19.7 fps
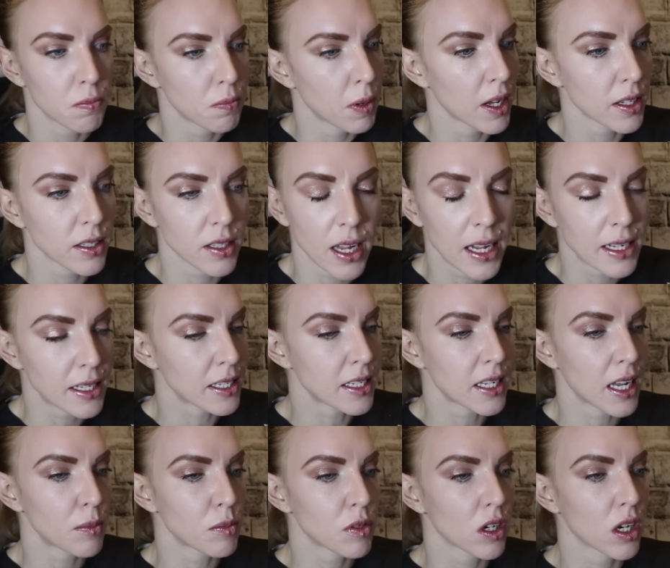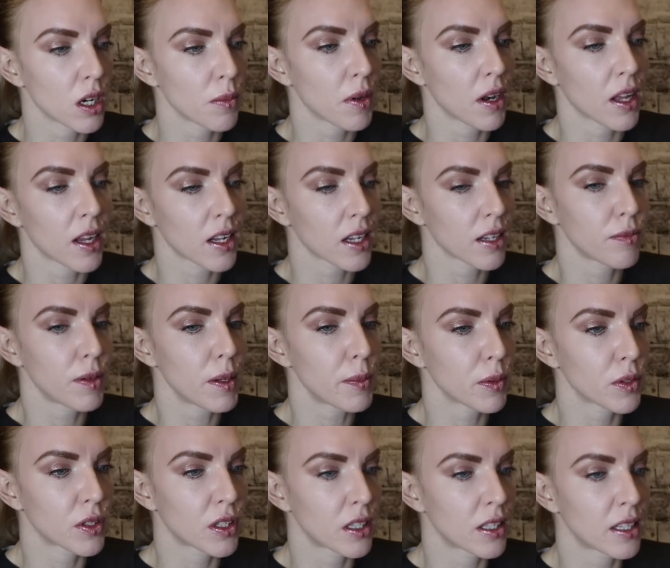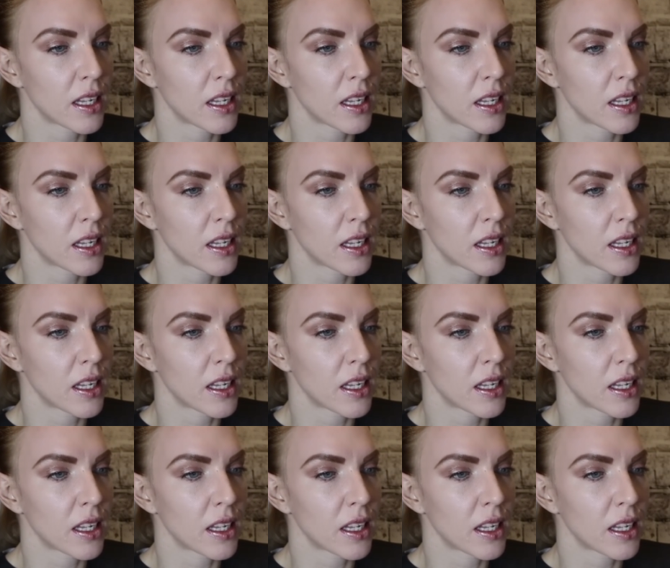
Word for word: but at the same time like if people